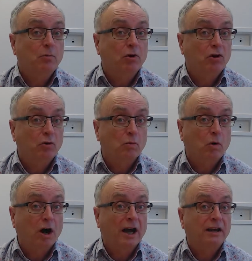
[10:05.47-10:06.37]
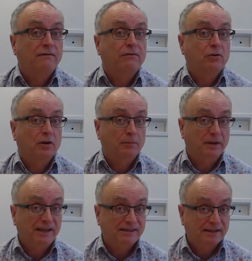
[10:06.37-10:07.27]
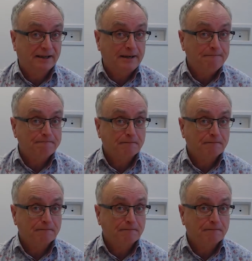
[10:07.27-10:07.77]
worldwide for obesity.